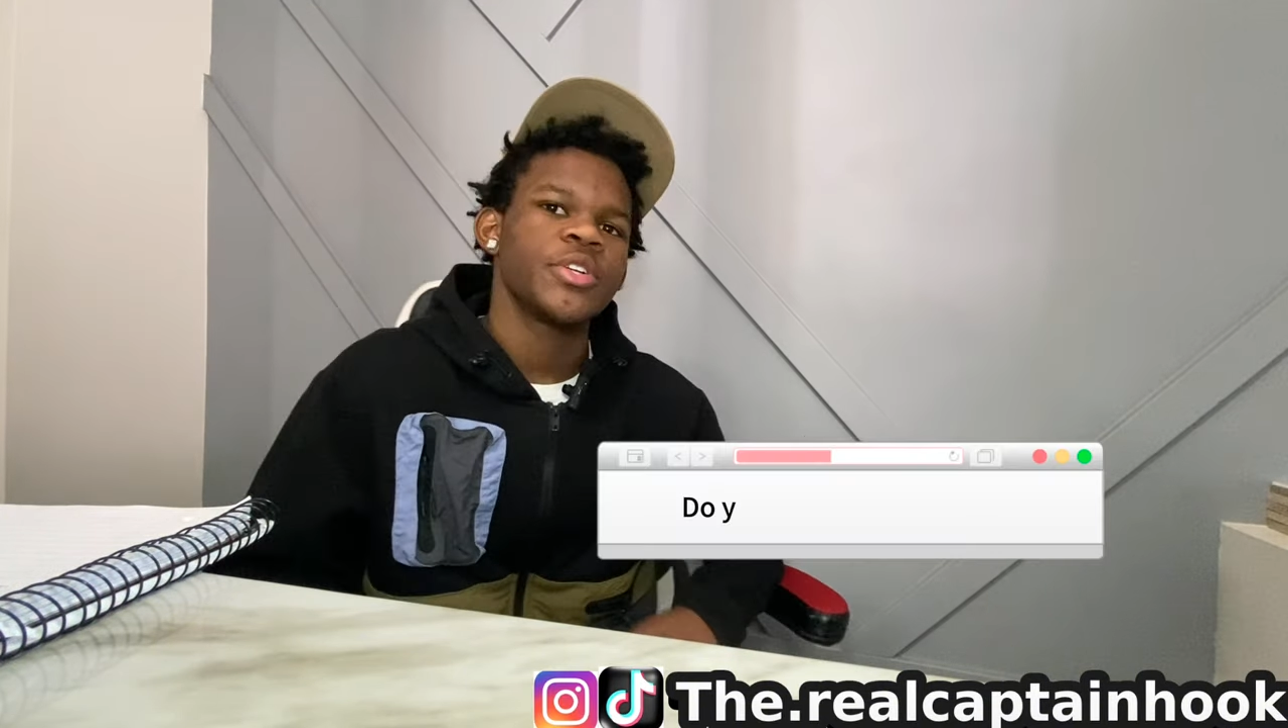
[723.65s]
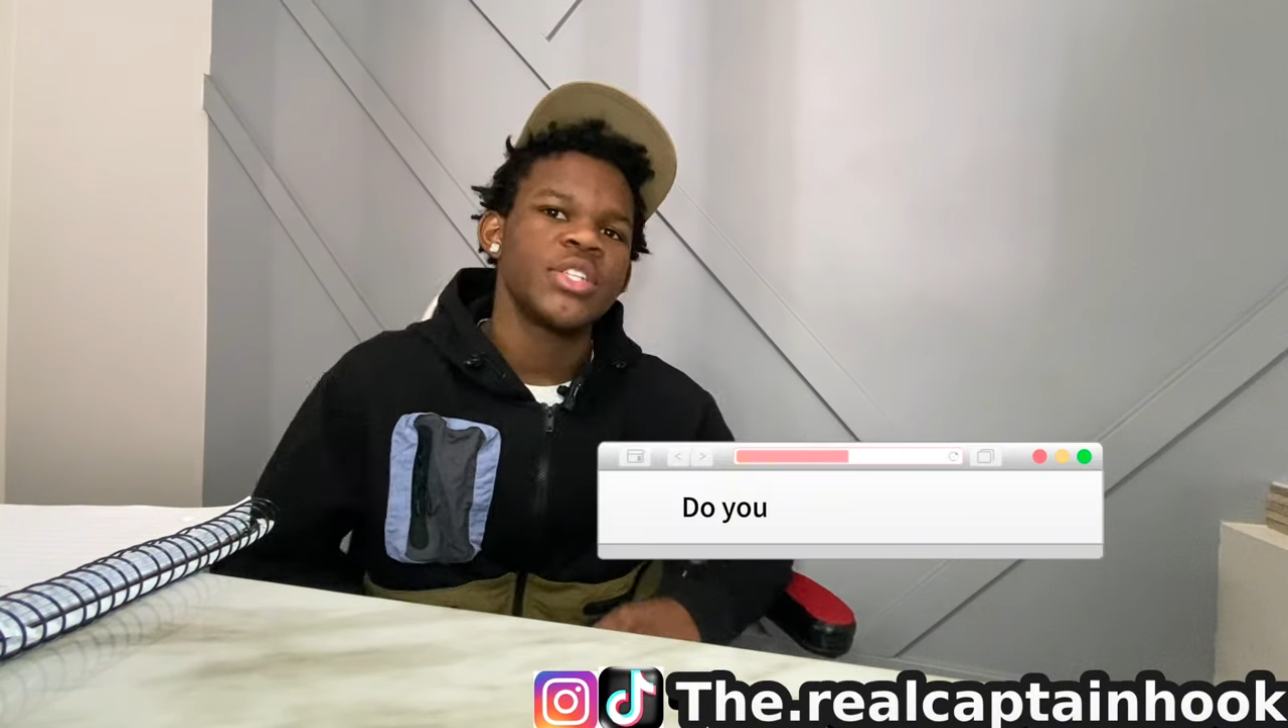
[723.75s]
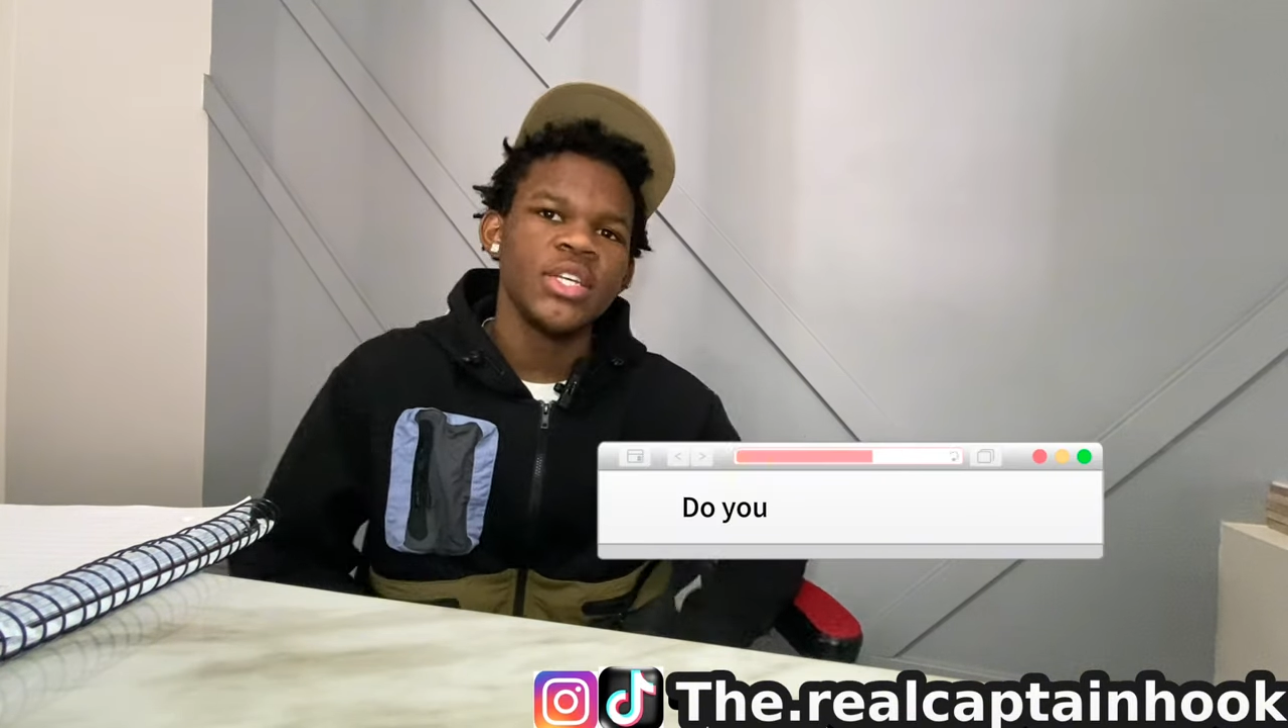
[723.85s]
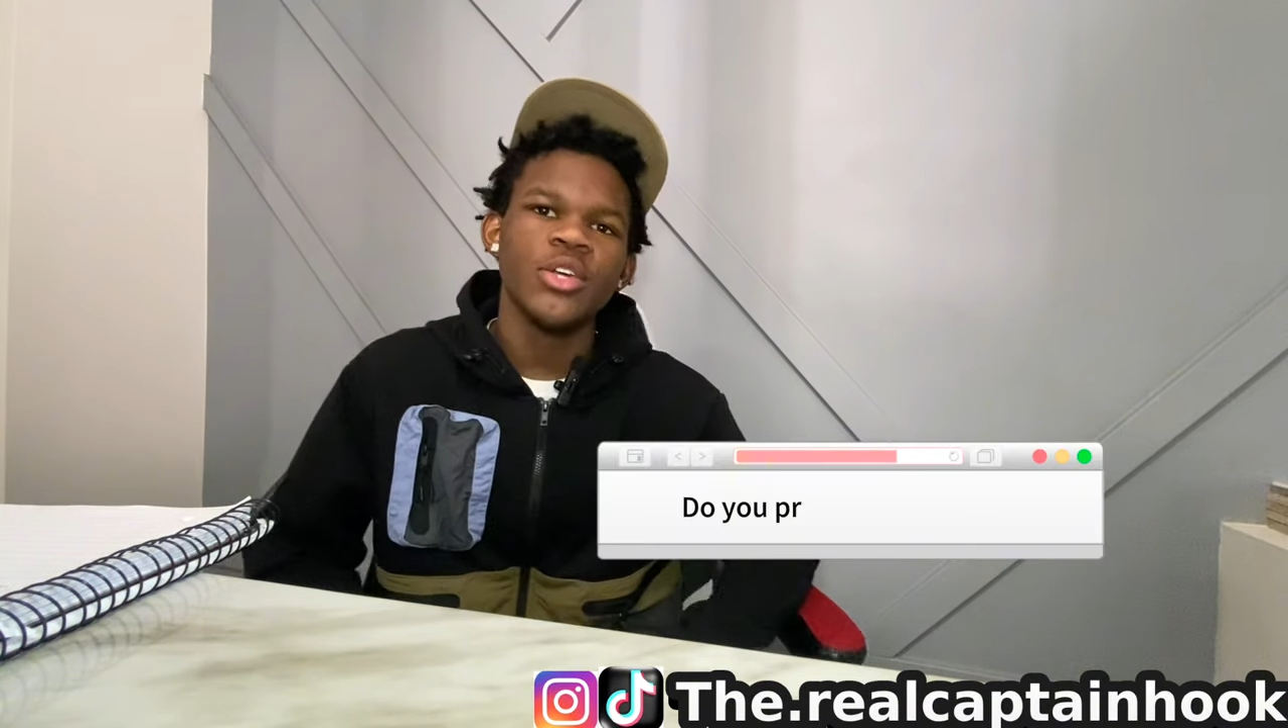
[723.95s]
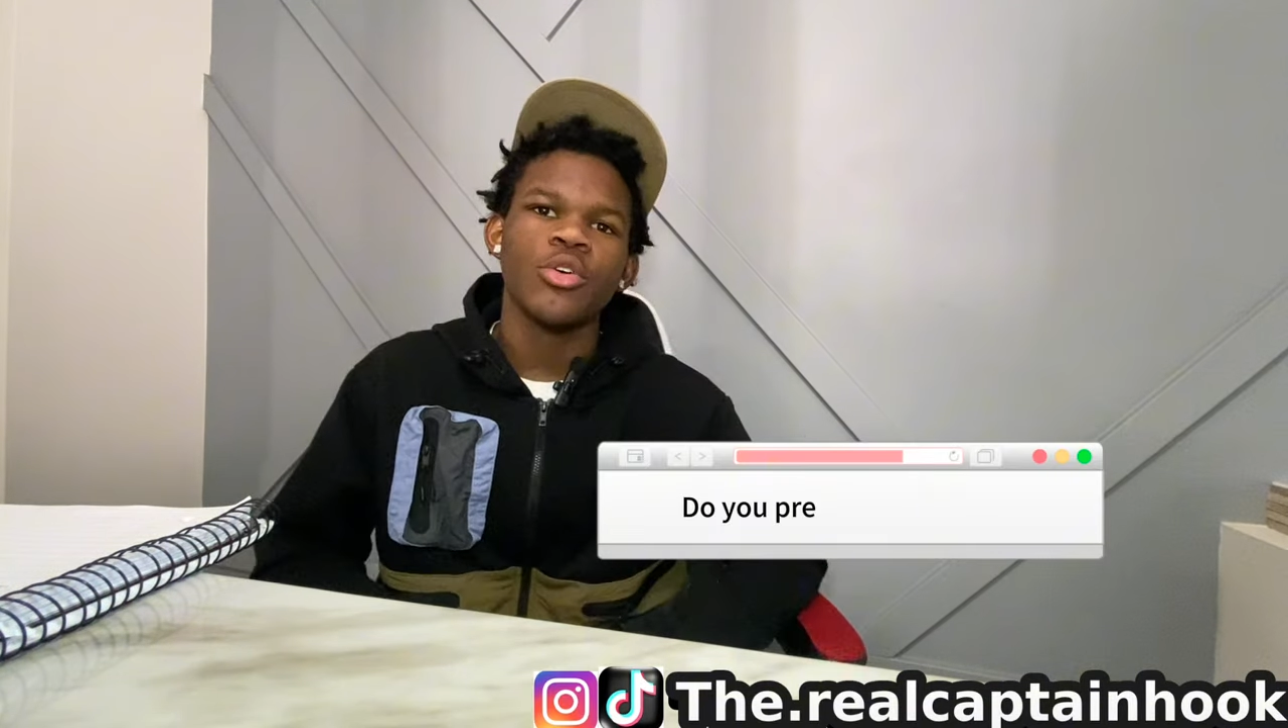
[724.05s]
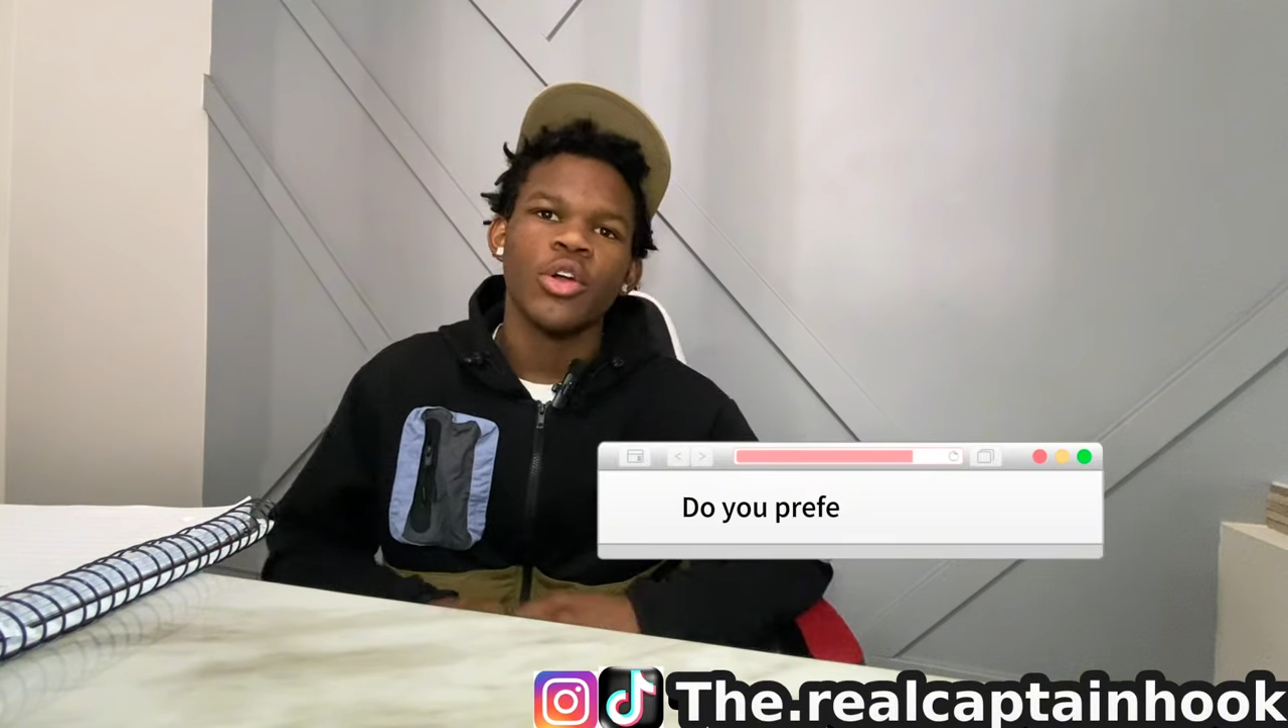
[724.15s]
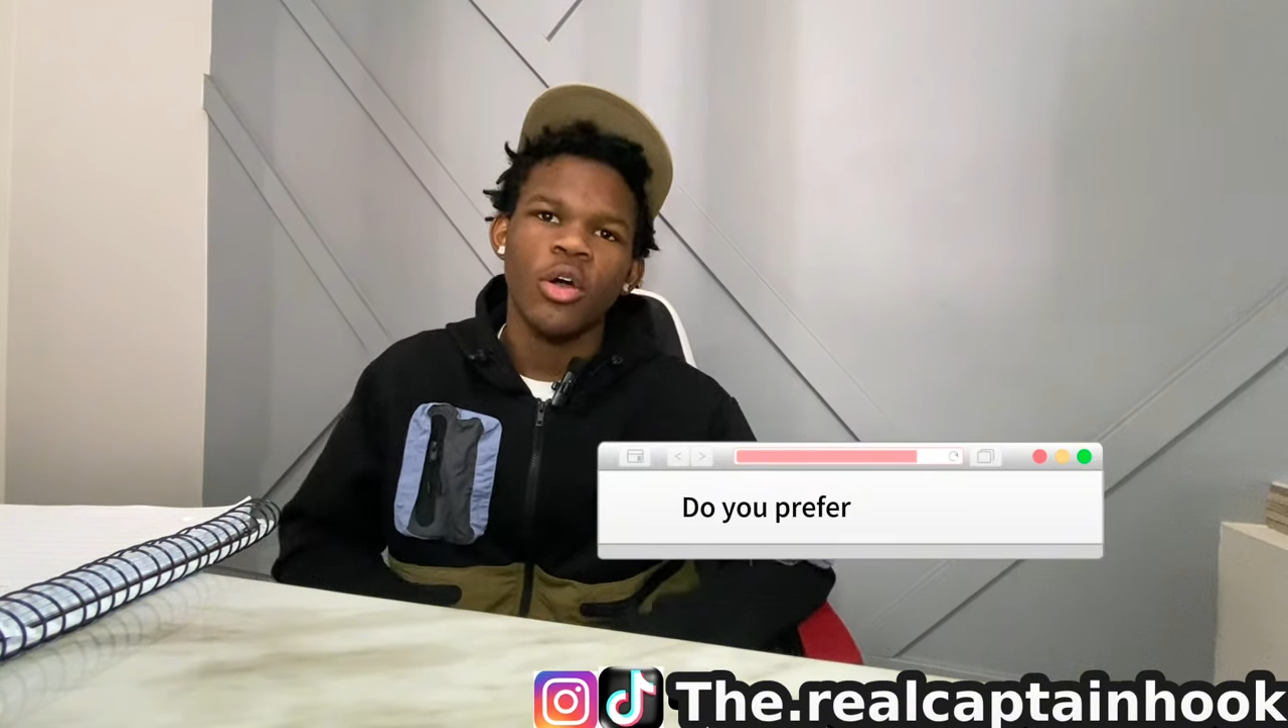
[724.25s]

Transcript: tea or